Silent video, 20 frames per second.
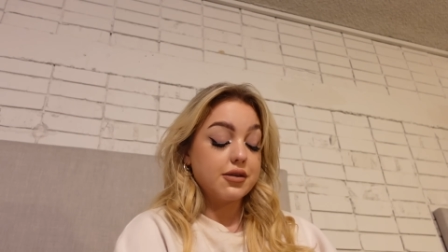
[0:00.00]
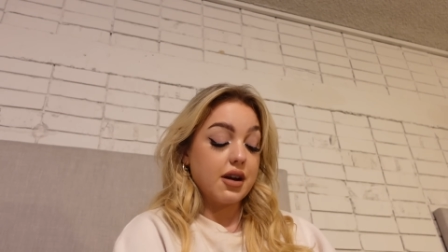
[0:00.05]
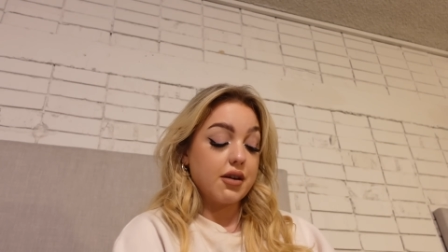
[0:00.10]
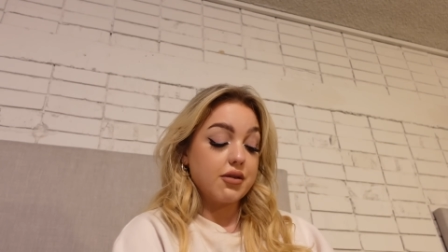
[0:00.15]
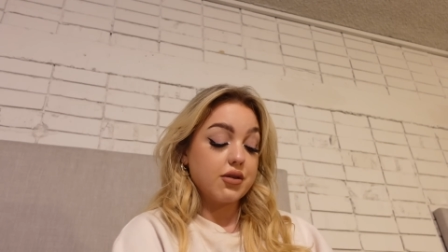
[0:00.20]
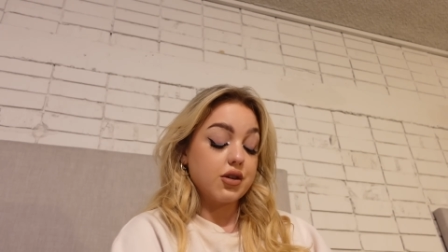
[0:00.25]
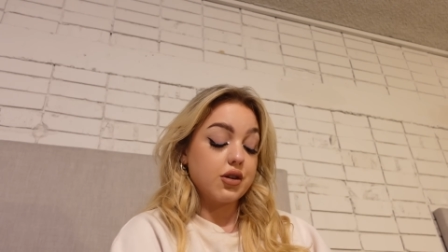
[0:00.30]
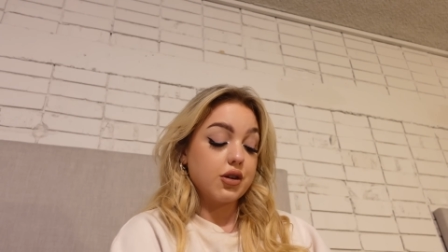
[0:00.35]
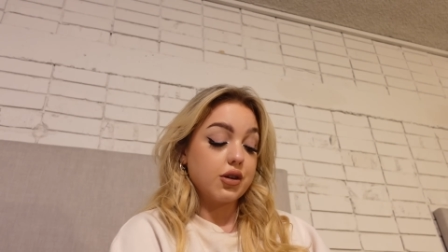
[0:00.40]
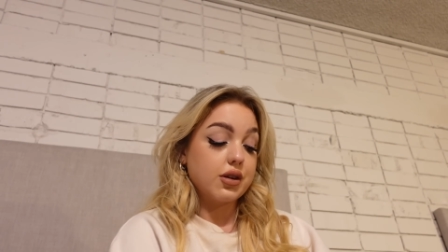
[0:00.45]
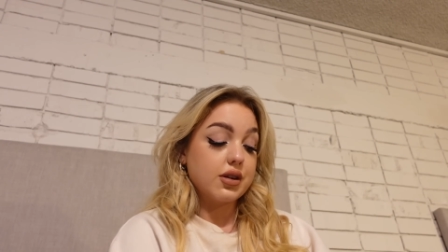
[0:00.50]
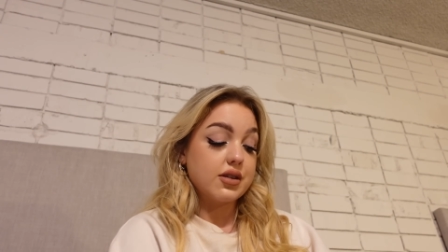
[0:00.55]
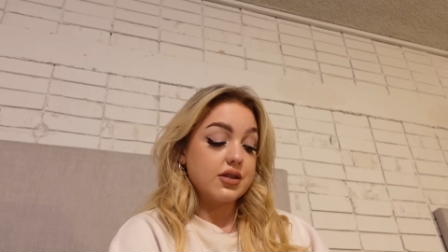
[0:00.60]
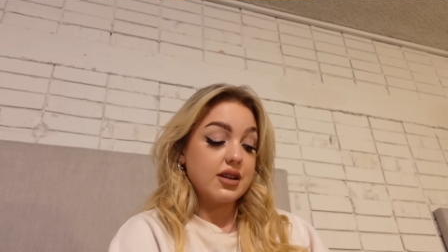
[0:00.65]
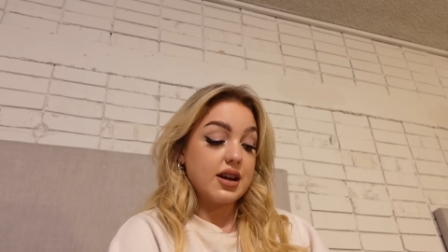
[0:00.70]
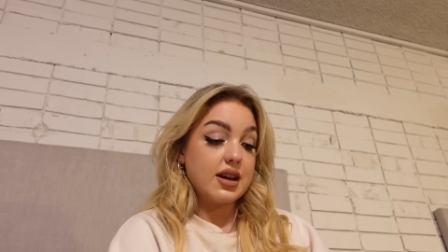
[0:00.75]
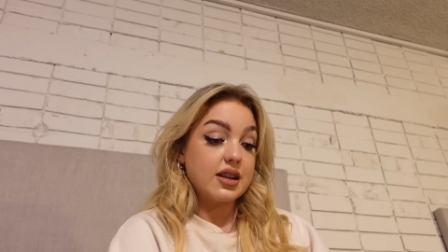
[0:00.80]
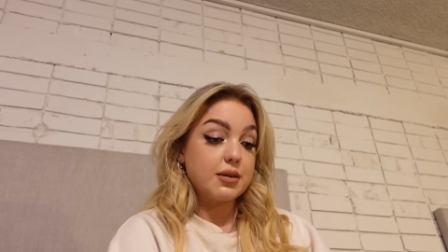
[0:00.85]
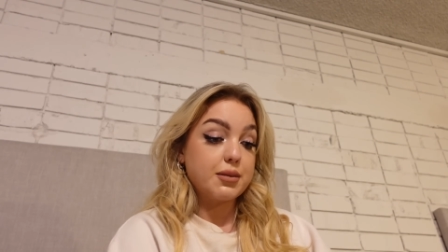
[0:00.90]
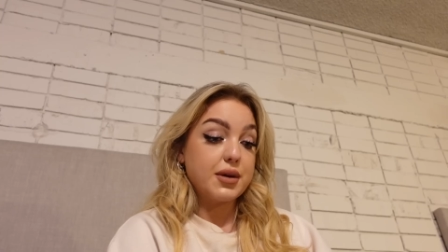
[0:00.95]

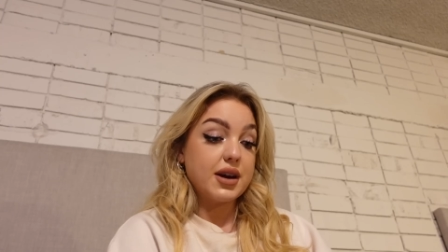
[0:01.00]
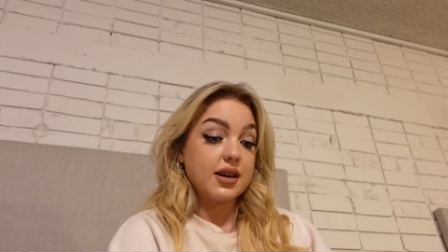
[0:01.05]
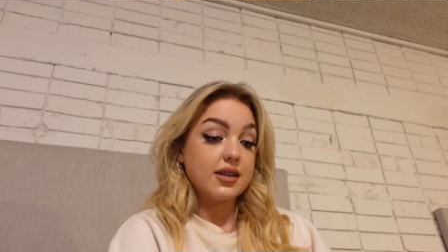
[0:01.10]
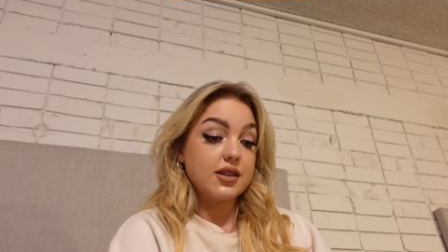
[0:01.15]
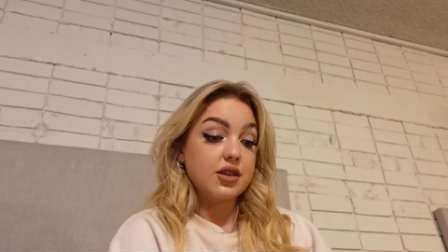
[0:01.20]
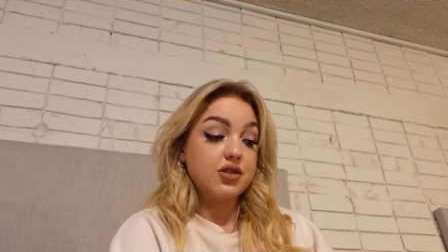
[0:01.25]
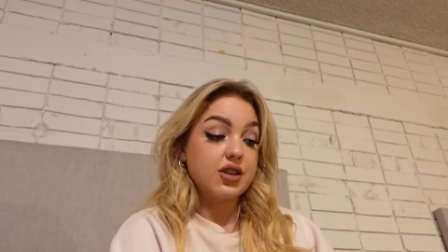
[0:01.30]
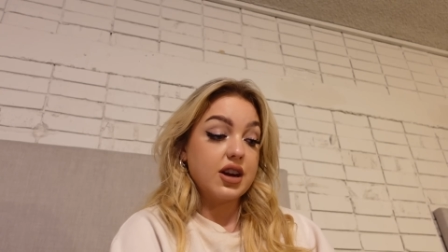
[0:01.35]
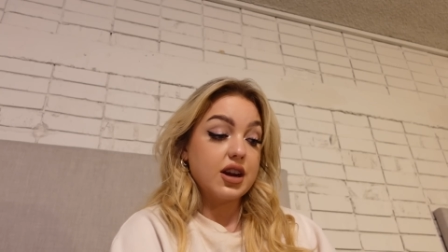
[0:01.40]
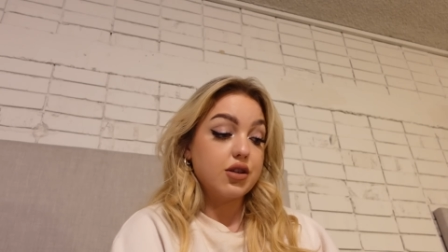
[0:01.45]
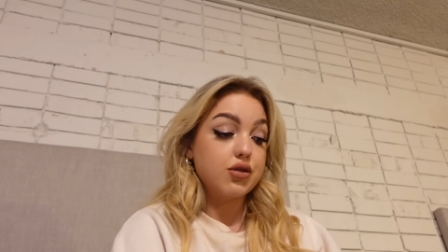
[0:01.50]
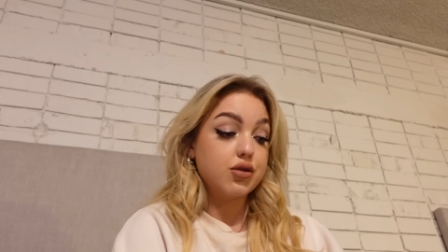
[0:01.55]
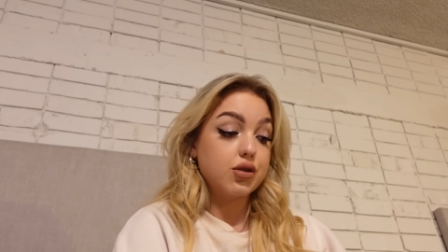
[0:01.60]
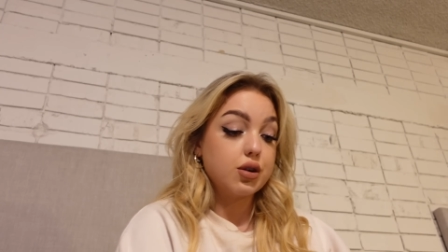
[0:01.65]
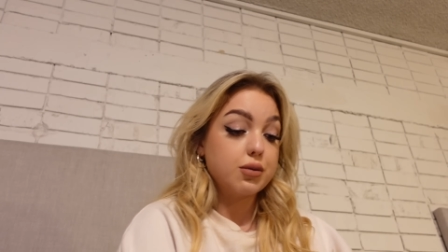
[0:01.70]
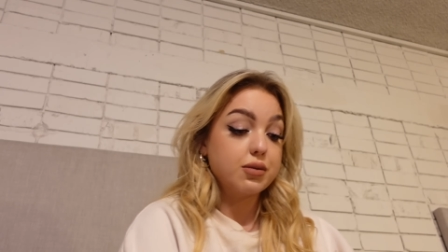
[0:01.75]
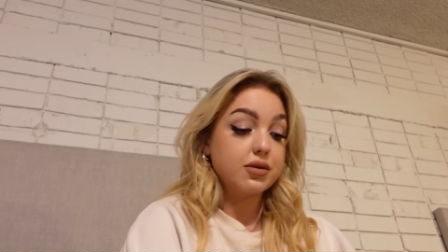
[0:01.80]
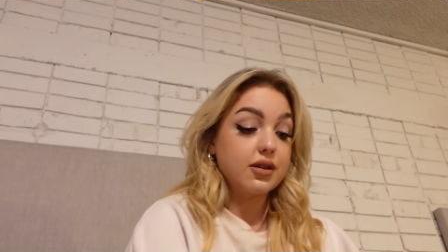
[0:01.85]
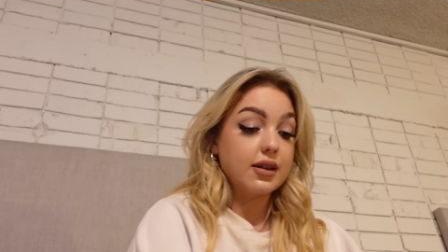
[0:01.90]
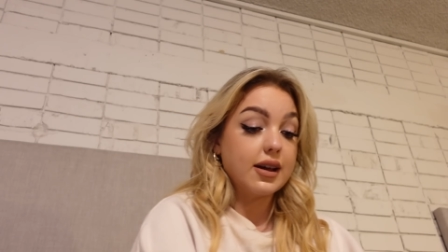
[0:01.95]
$500 out the back in the change
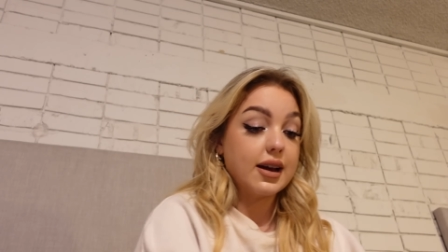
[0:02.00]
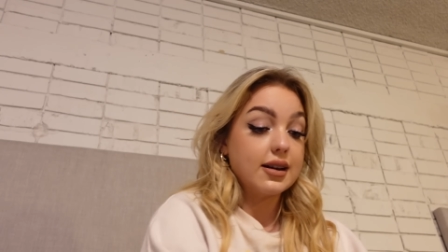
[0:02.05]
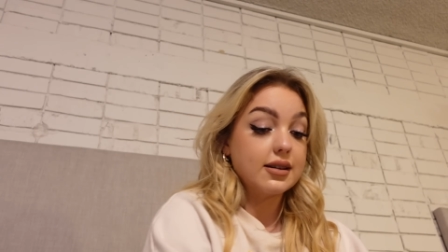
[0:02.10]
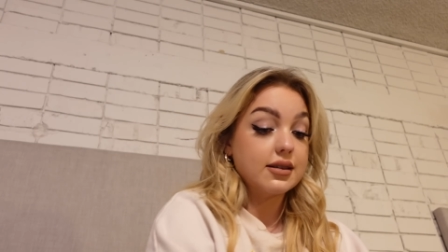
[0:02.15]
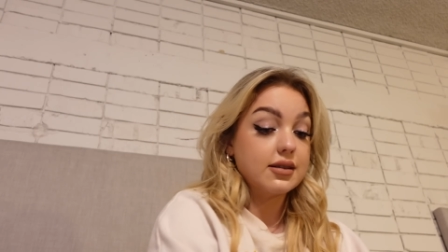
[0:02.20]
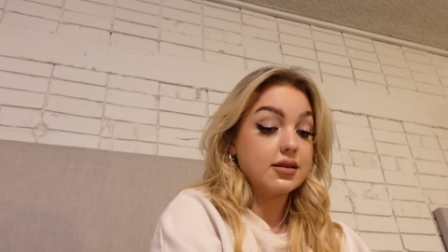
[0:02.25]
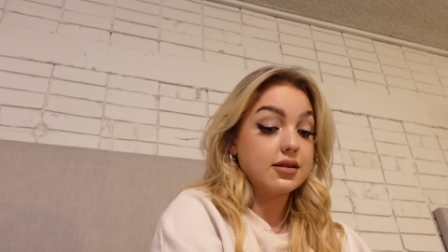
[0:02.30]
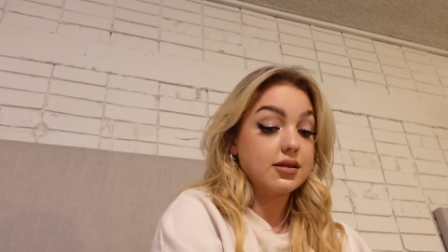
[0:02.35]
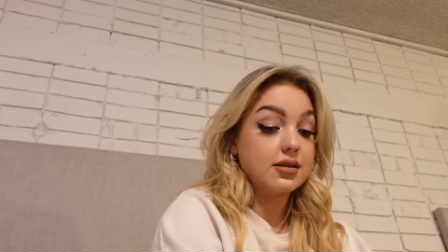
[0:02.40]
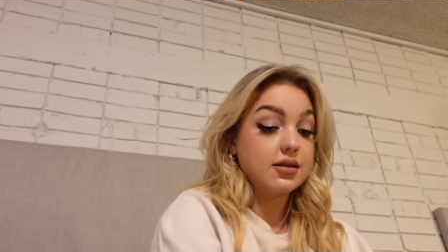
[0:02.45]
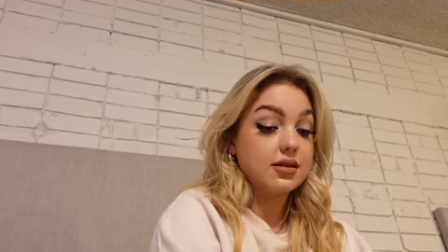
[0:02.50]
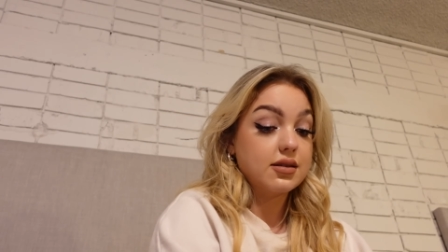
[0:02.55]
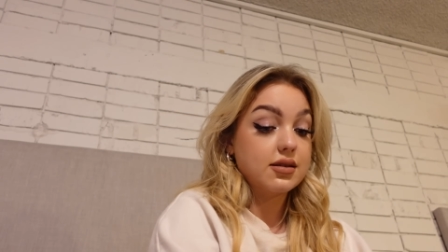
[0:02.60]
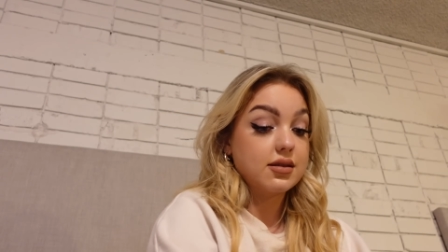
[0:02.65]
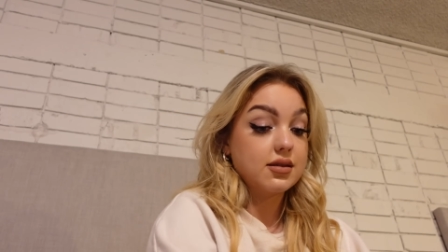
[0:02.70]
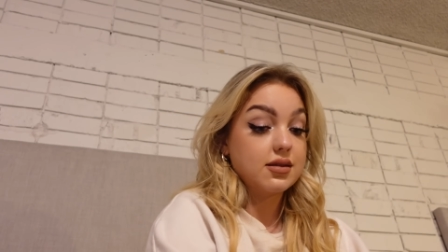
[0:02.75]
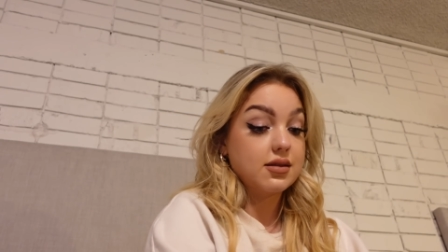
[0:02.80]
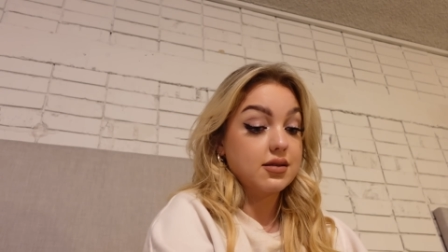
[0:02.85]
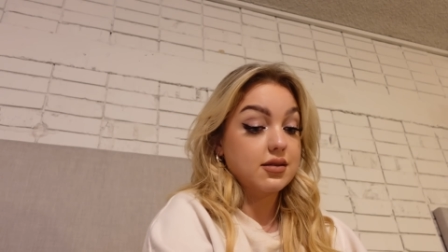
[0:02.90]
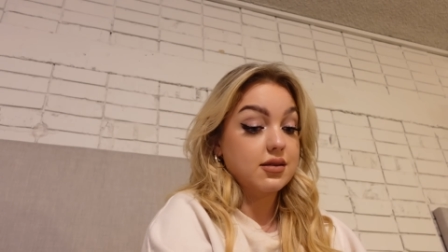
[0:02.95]
room so
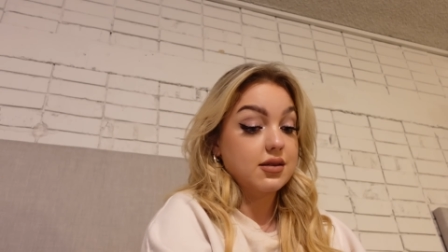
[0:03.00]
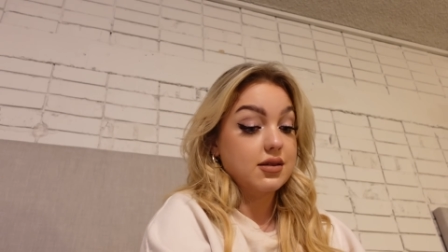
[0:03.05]
that's